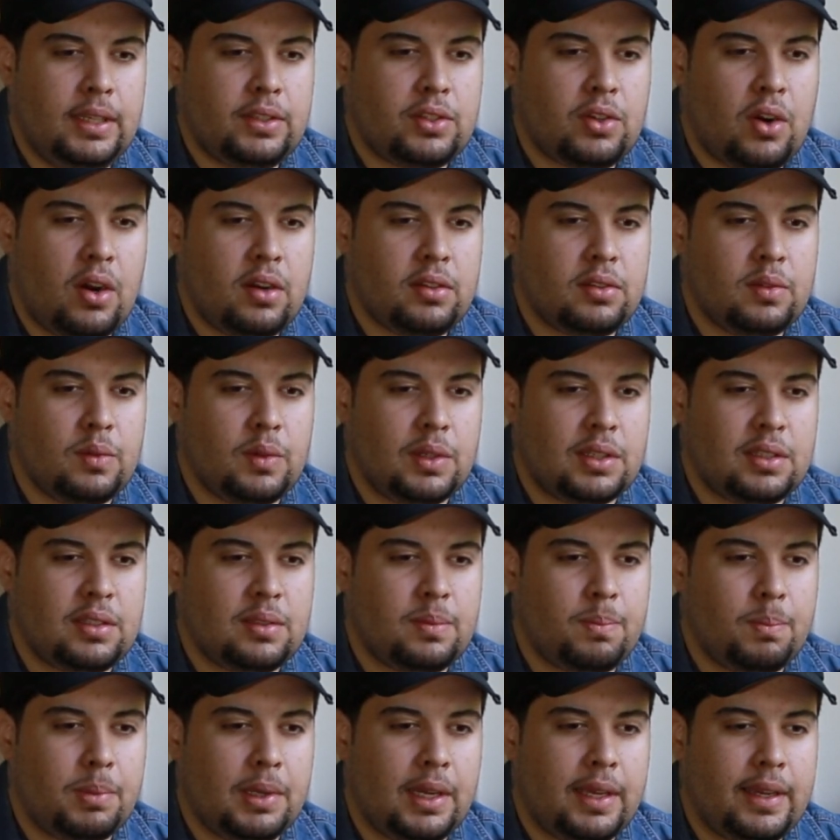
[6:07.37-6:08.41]
It's hard to
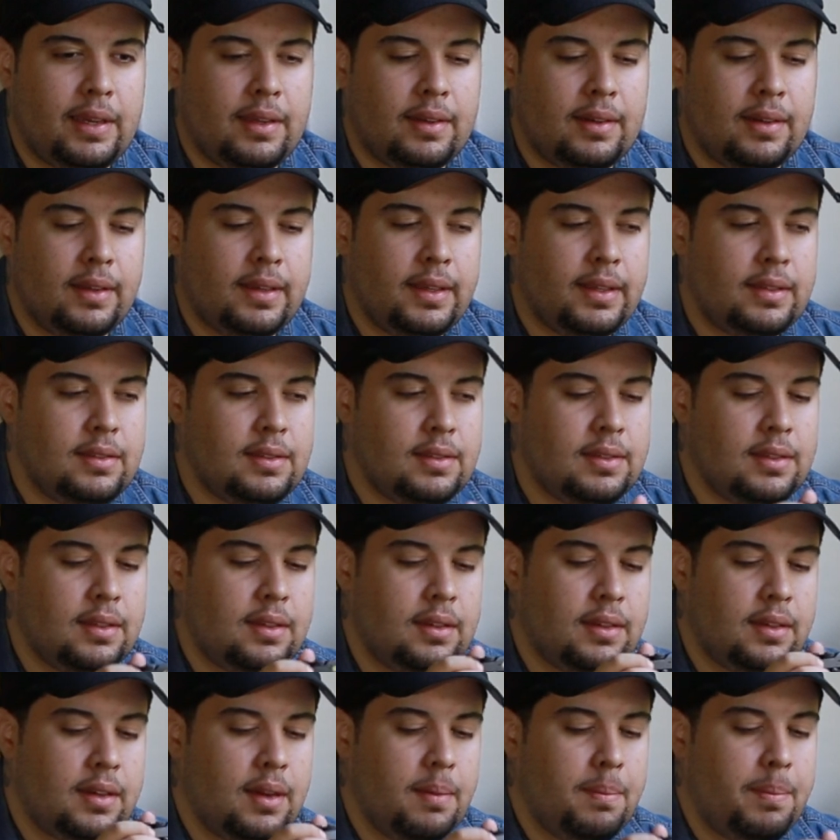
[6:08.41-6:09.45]
explain. It's
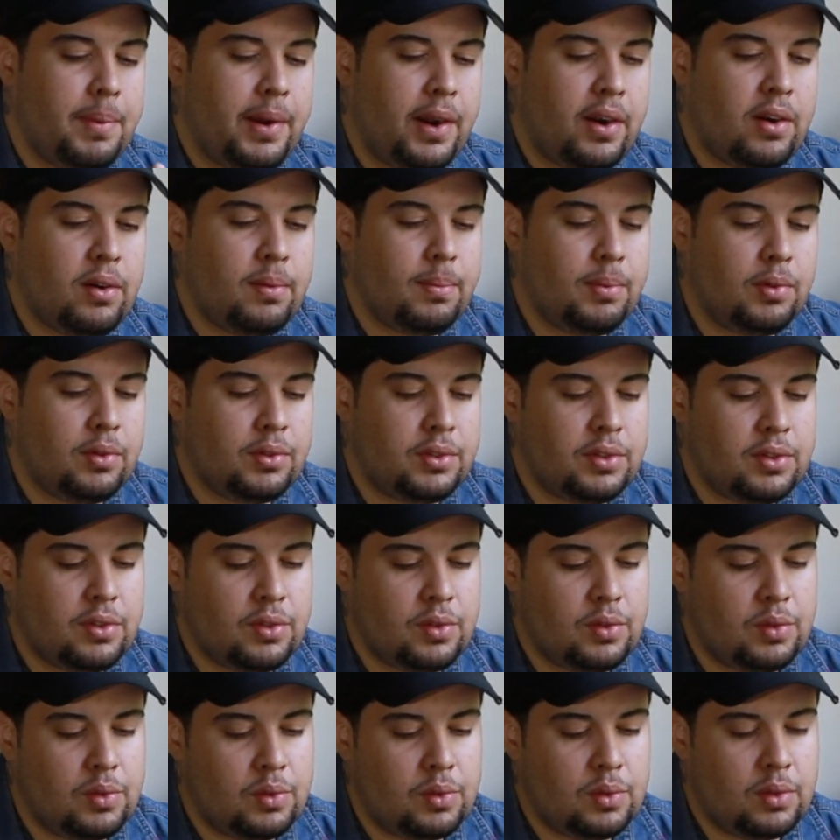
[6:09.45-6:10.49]
comparable
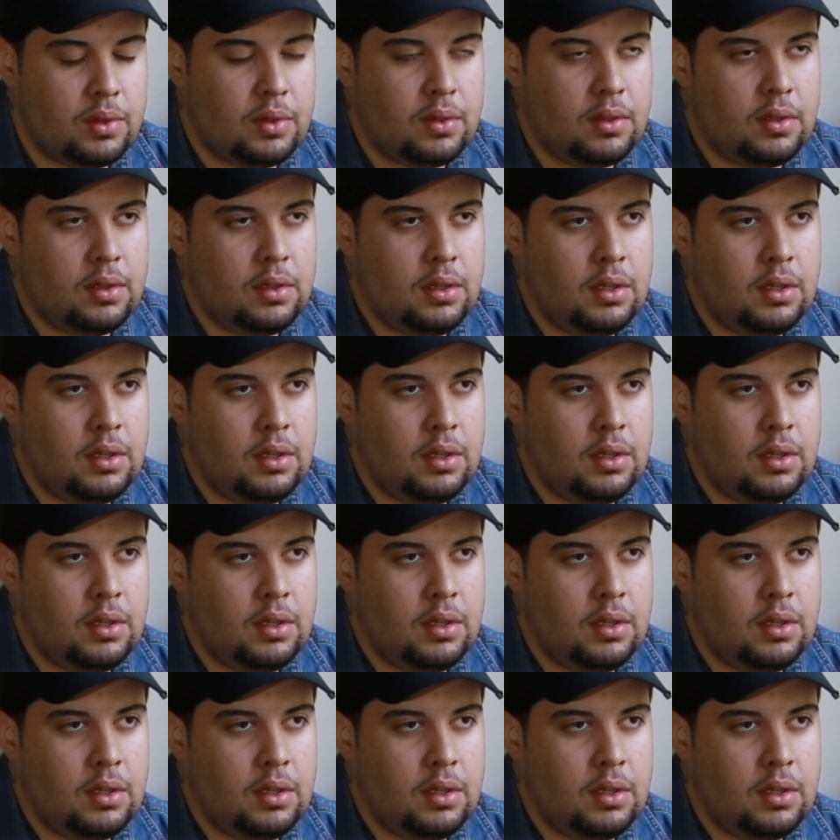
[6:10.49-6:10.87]
to